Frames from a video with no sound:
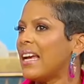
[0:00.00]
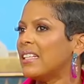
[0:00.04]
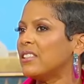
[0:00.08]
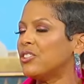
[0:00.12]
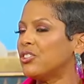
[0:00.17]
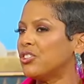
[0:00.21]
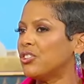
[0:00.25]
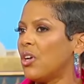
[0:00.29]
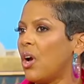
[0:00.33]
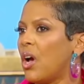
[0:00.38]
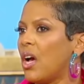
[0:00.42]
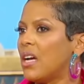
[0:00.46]

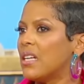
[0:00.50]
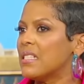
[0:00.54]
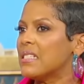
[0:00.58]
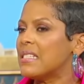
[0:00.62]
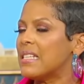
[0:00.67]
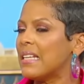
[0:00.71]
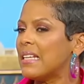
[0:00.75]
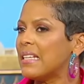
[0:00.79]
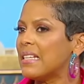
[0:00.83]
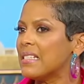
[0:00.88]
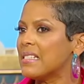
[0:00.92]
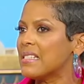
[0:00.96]
had Shawn
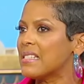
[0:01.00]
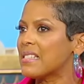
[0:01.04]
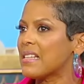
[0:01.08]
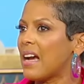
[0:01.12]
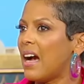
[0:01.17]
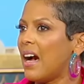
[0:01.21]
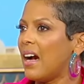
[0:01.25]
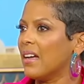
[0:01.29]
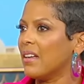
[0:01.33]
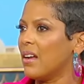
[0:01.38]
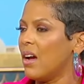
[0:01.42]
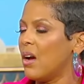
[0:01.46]
T and
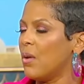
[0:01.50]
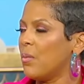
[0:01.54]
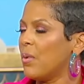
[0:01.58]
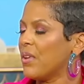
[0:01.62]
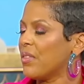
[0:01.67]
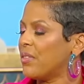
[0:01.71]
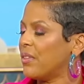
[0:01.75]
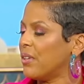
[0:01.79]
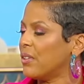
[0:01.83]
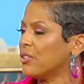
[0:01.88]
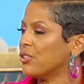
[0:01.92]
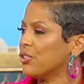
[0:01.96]
Scott on
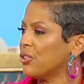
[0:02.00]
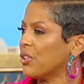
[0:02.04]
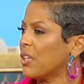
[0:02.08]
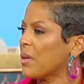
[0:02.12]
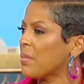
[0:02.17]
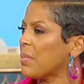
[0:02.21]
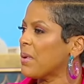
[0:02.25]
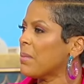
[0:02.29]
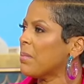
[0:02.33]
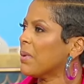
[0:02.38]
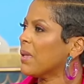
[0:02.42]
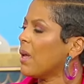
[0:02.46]
with their
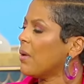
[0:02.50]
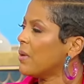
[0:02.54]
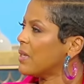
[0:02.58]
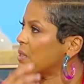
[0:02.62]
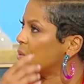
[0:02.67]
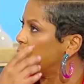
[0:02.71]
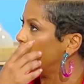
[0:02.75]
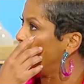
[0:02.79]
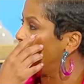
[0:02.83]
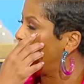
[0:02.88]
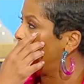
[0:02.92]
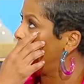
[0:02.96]
journey. People
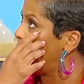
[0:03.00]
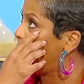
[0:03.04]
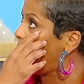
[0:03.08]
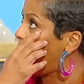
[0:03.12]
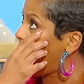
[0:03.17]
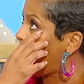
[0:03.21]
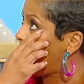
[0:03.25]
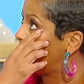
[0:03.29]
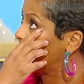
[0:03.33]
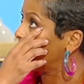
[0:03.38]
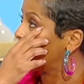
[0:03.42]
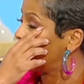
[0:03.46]
always
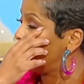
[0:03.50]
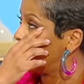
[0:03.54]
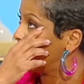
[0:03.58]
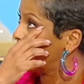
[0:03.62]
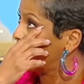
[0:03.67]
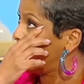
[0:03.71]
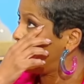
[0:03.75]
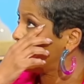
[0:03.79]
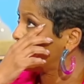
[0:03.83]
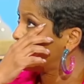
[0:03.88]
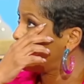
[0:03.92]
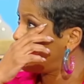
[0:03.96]
ask
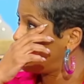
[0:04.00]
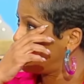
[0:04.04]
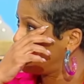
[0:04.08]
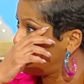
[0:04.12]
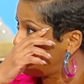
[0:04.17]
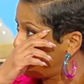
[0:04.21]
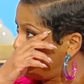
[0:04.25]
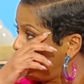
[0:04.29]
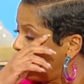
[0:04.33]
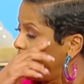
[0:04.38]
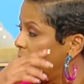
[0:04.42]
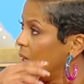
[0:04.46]
this question, I'm
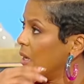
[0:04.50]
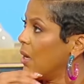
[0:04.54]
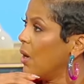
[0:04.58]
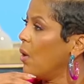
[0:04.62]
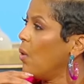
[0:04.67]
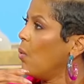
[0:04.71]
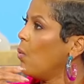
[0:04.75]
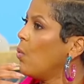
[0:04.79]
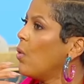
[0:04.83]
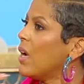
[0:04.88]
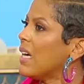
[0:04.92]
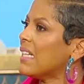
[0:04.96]
sure,
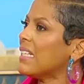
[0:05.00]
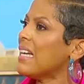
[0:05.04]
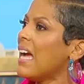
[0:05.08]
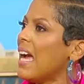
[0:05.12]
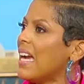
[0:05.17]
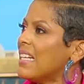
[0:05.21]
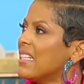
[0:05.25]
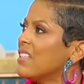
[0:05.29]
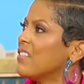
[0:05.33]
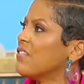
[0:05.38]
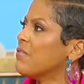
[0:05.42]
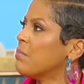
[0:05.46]
what
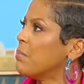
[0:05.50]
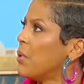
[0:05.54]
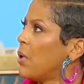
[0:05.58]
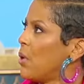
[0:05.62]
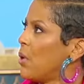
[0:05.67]
kind of